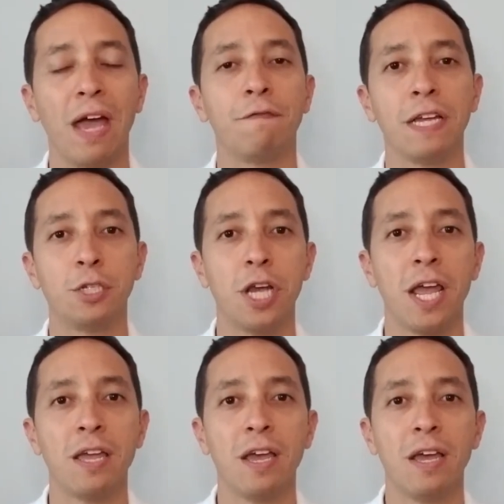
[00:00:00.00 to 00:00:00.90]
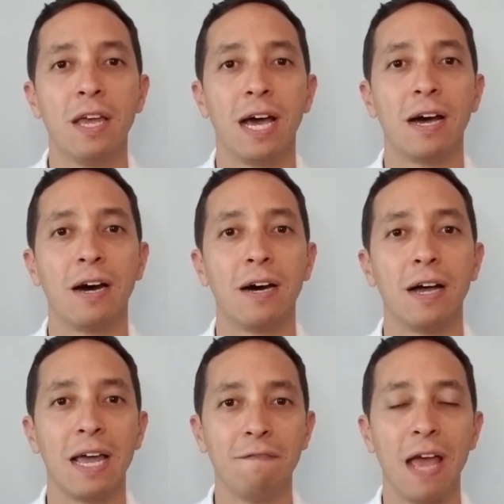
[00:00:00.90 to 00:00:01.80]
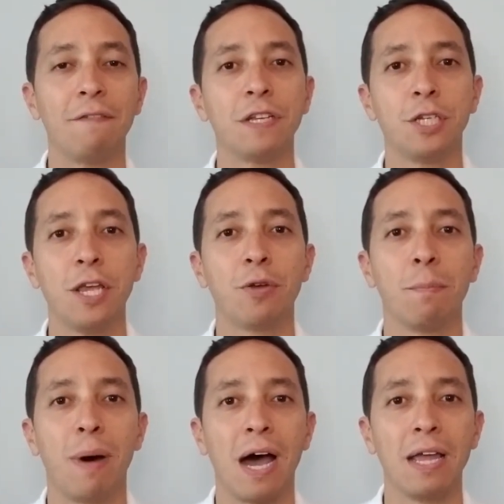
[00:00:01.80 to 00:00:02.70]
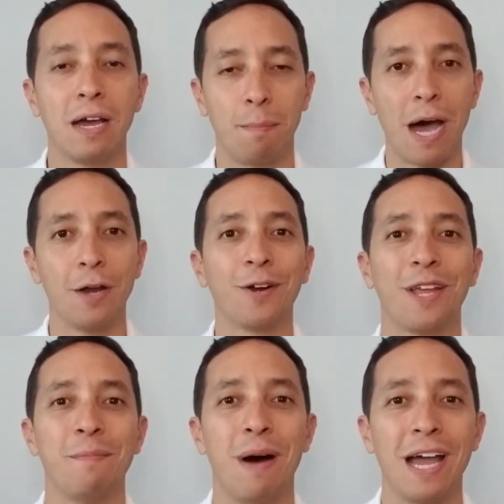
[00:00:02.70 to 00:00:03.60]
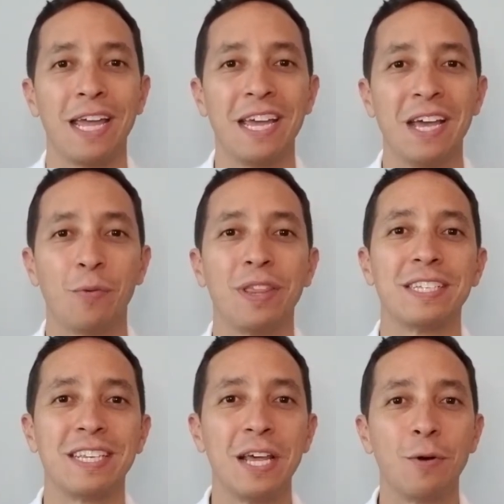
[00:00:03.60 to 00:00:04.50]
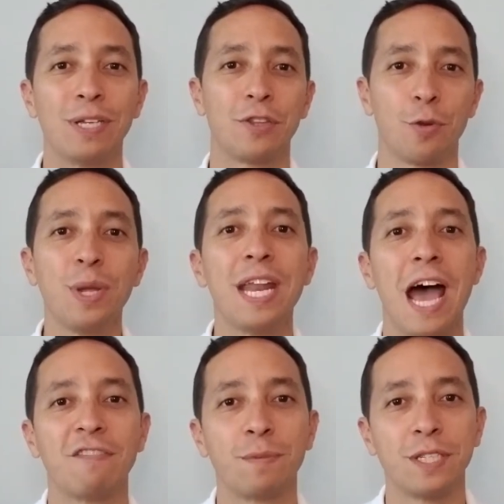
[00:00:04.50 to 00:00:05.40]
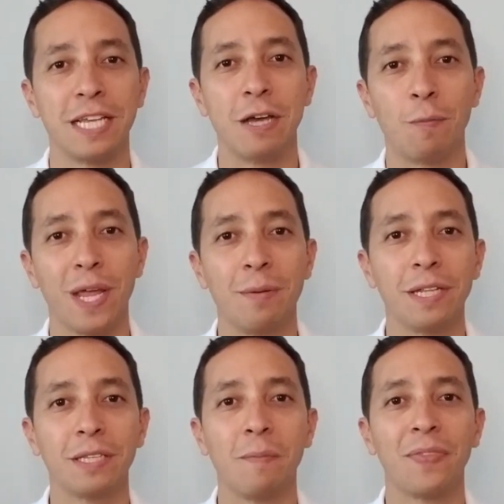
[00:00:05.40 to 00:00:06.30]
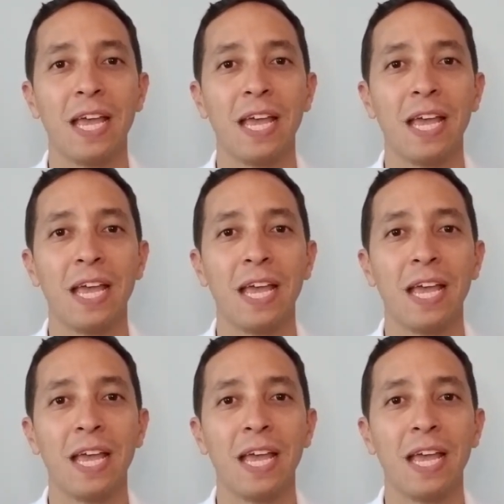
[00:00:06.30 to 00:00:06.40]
FHA, a buyer can buy with as little as 3.5% down payment,